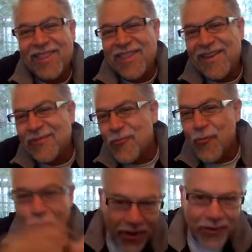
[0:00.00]
these
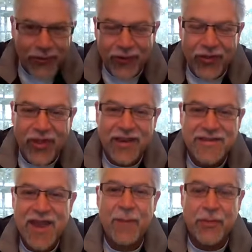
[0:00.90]
wonderful
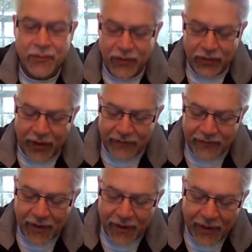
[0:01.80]
things happen with us,